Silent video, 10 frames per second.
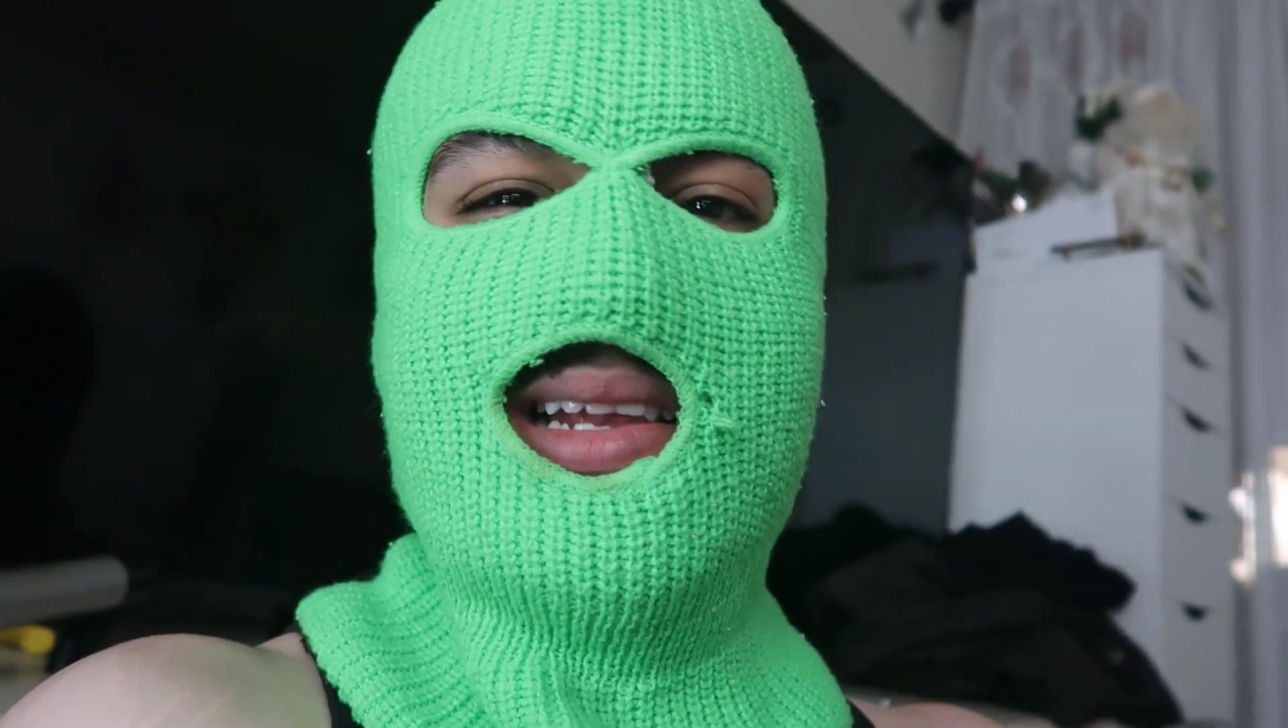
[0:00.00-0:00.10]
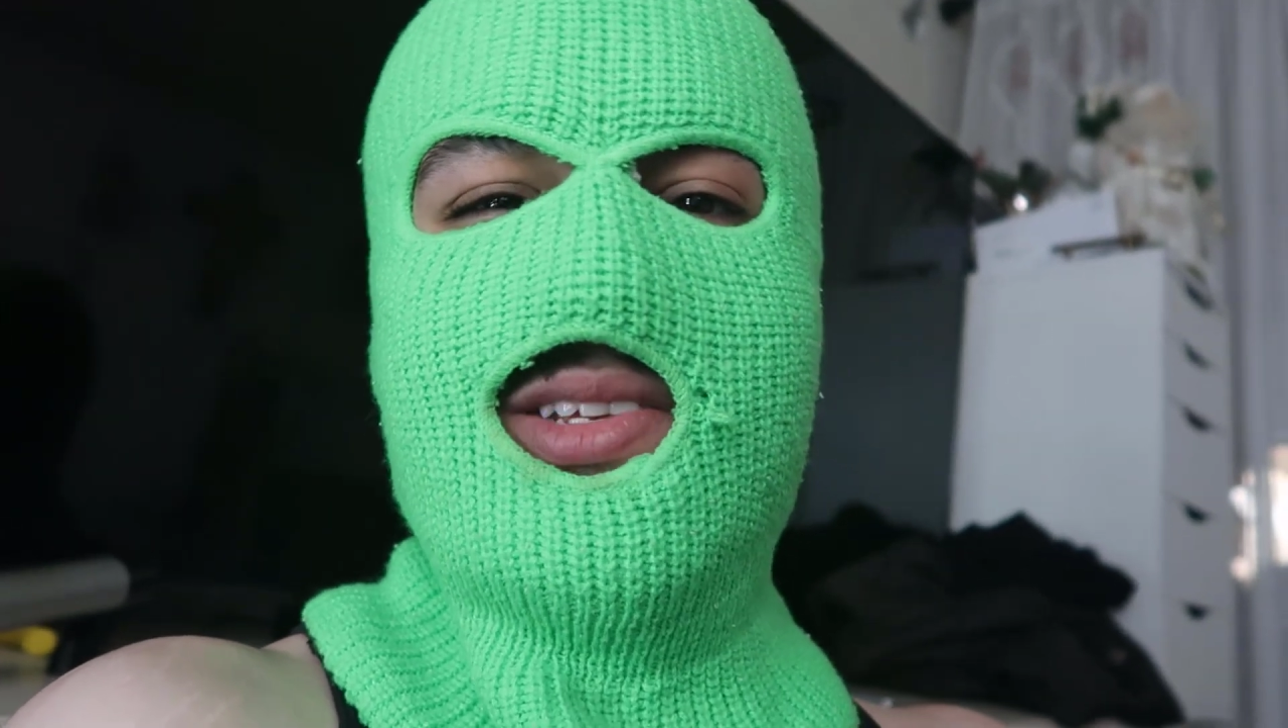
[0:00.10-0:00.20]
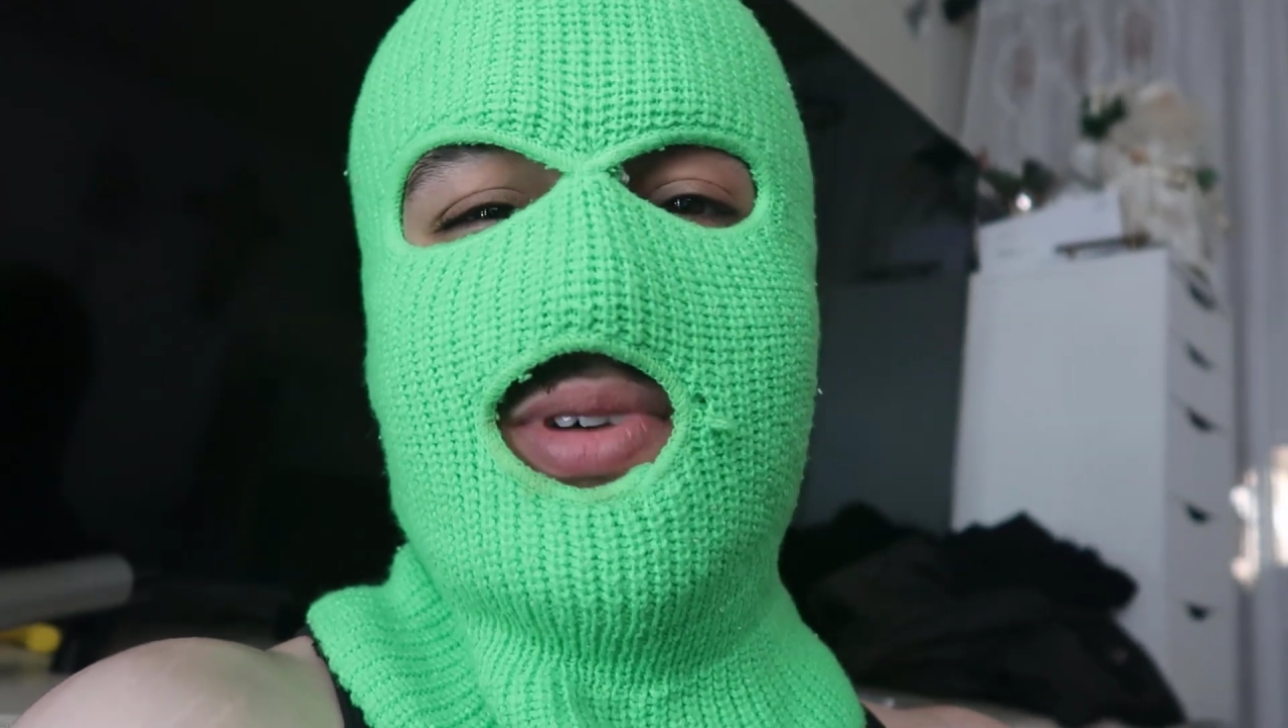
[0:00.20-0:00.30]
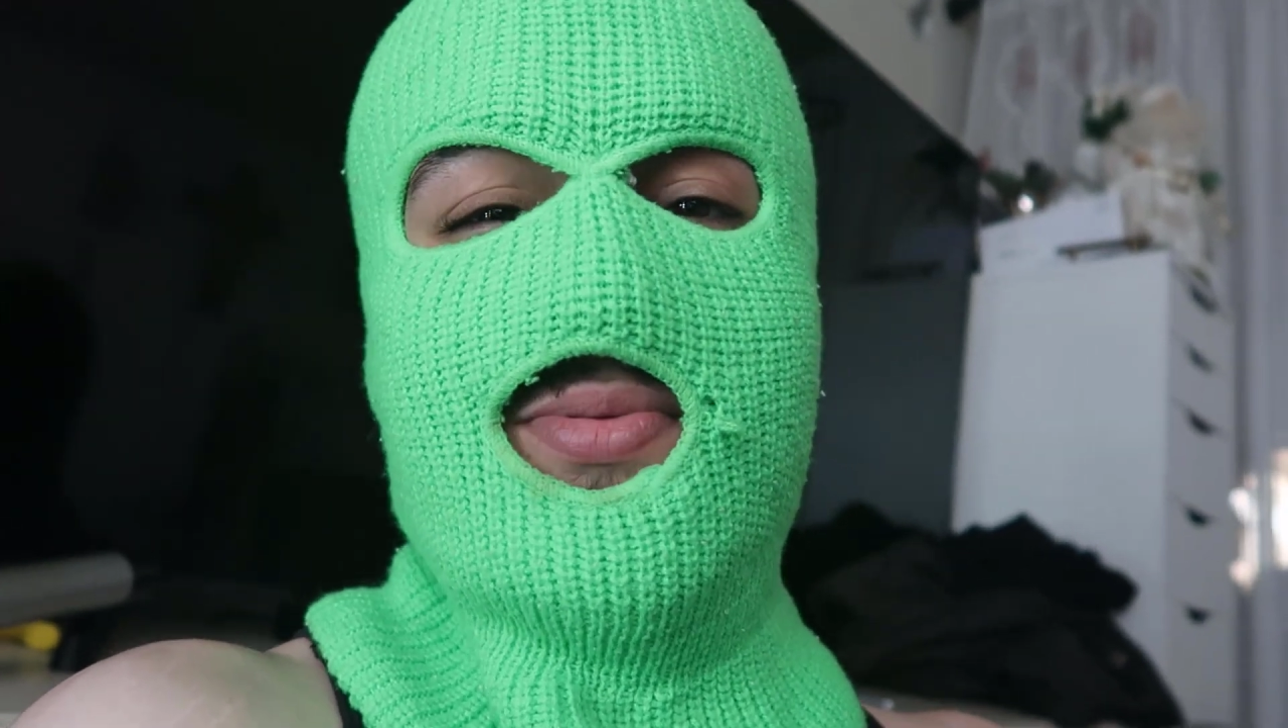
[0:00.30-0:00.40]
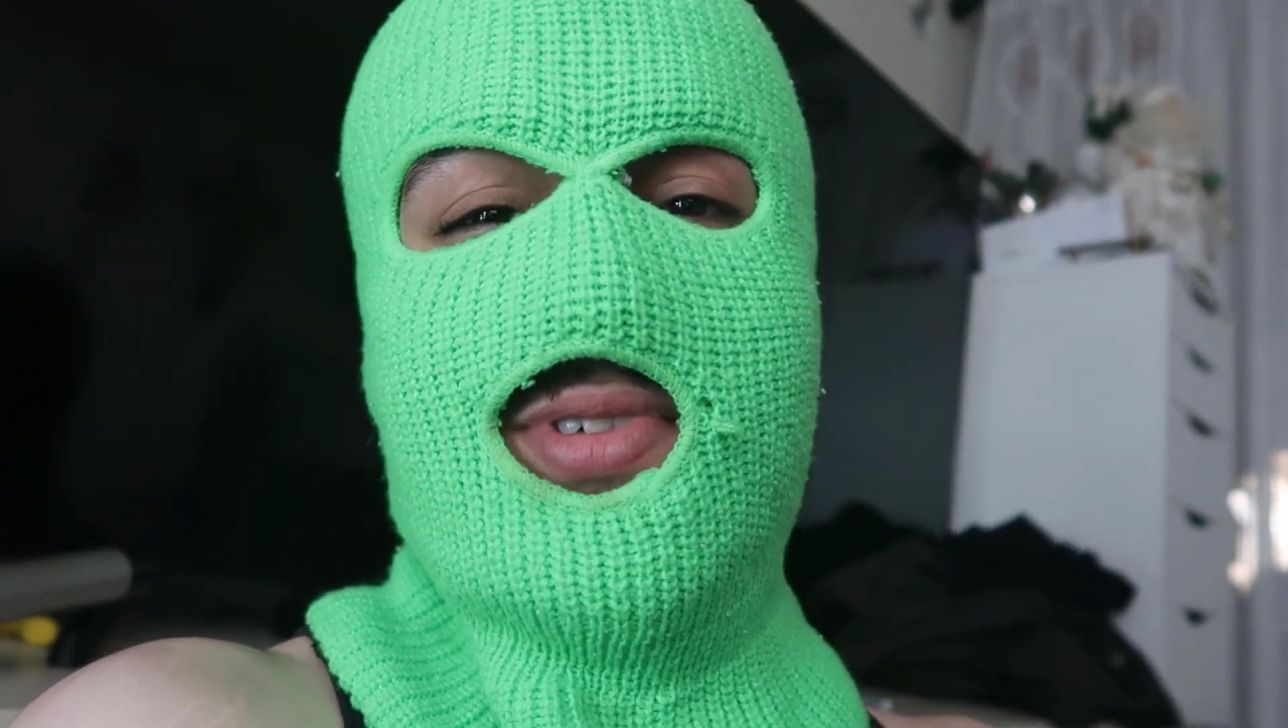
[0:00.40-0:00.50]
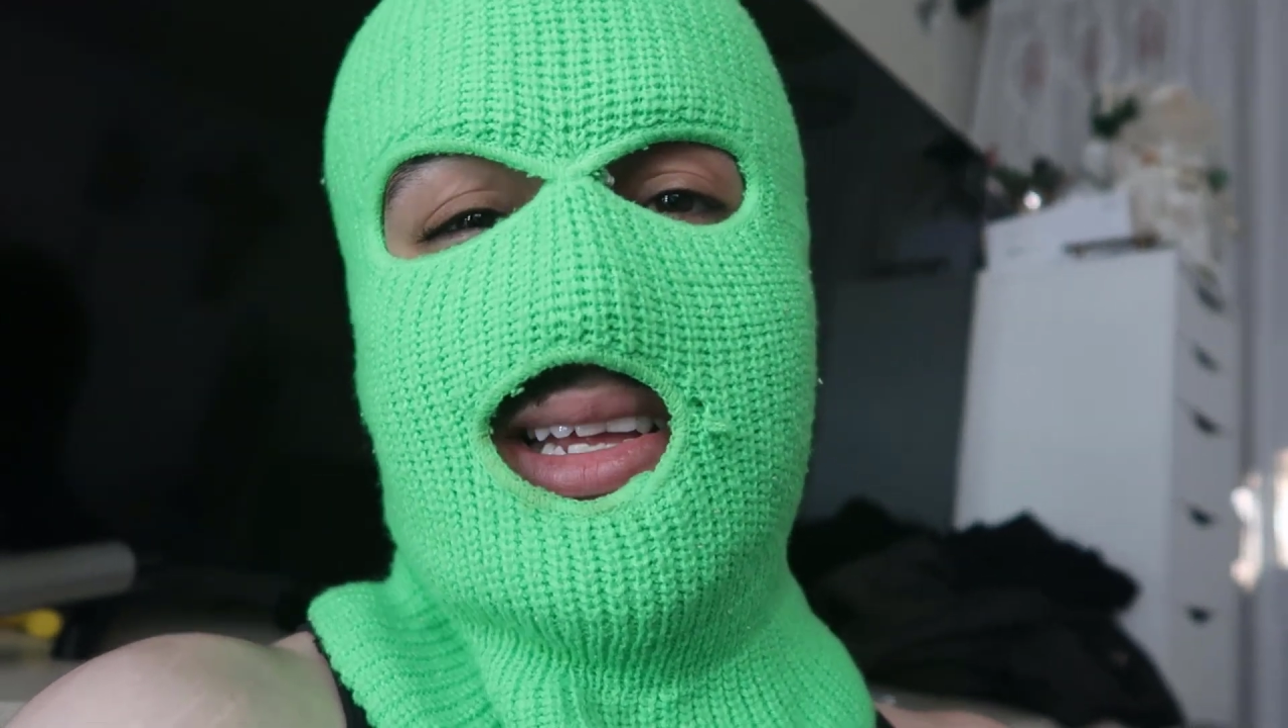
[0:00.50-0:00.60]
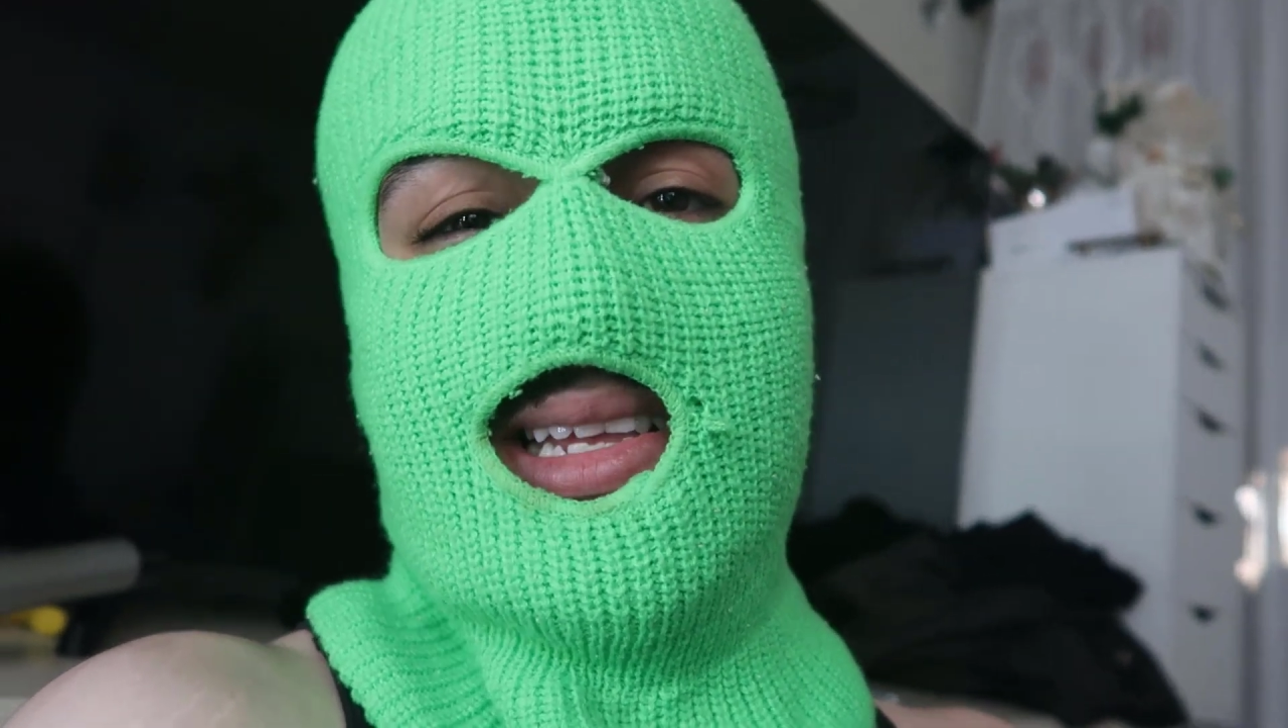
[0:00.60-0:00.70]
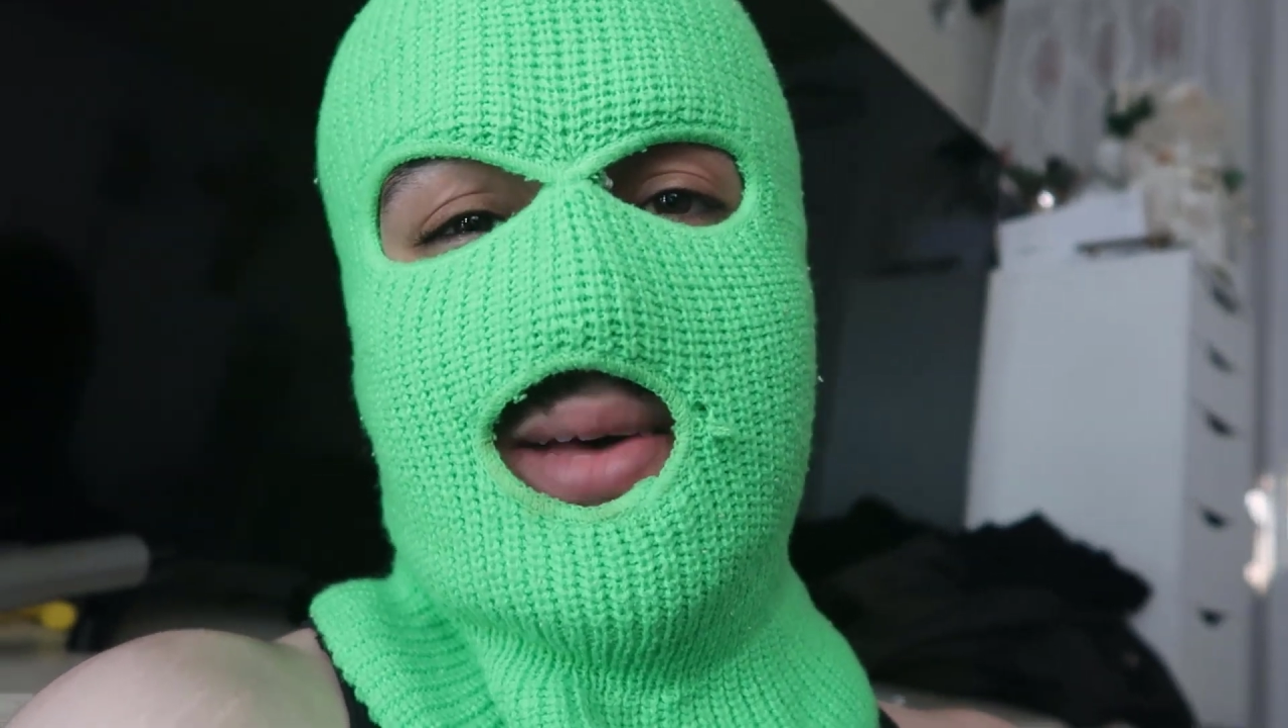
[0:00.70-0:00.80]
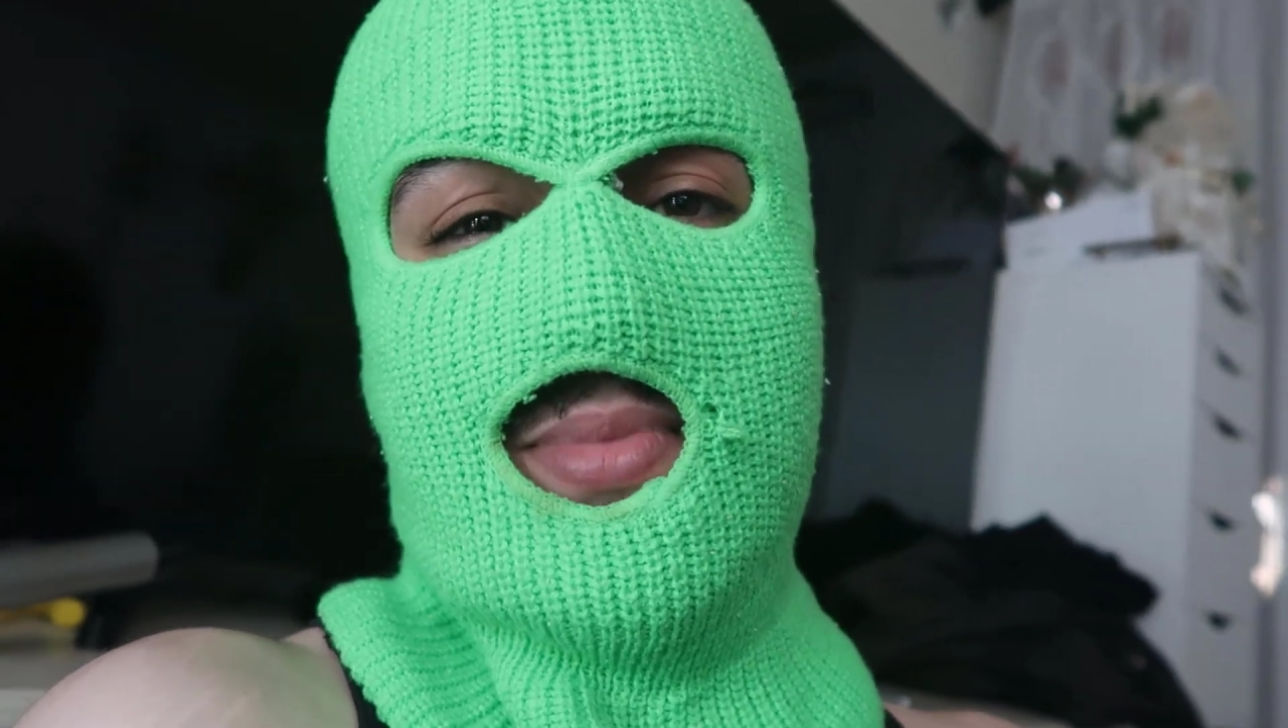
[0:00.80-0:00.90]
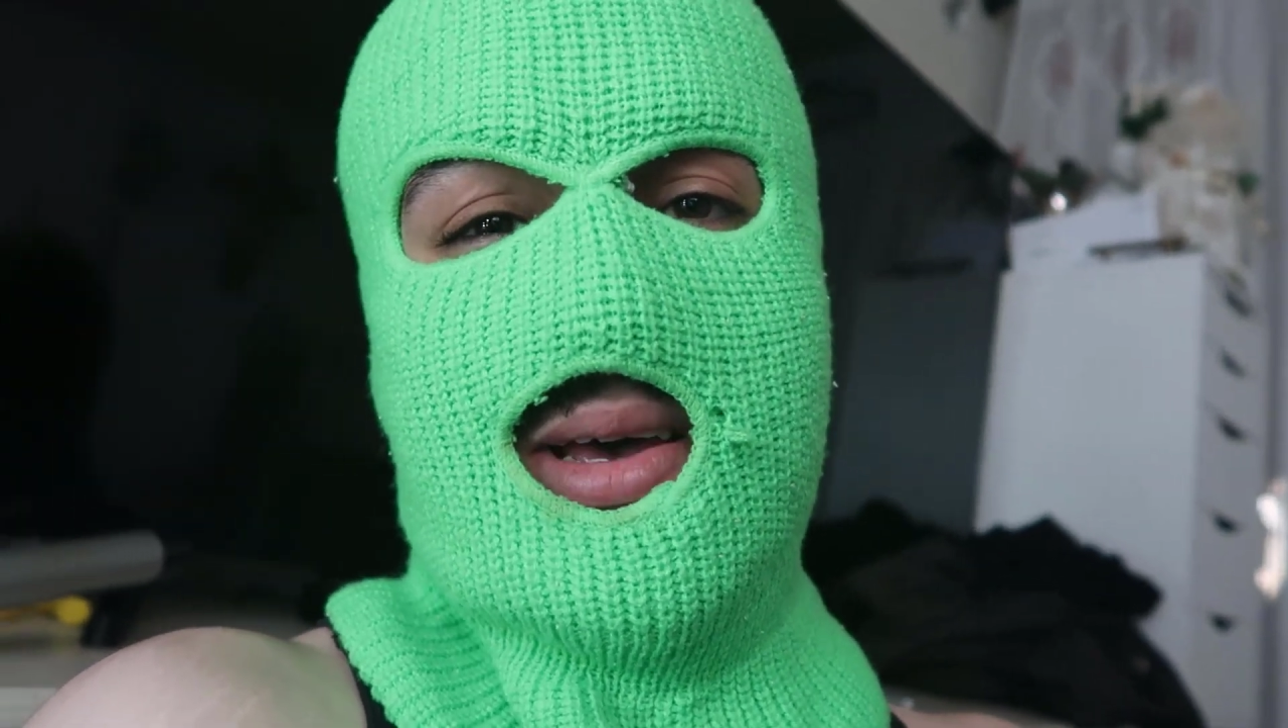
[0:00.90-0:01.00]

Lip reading: let's wait for that damn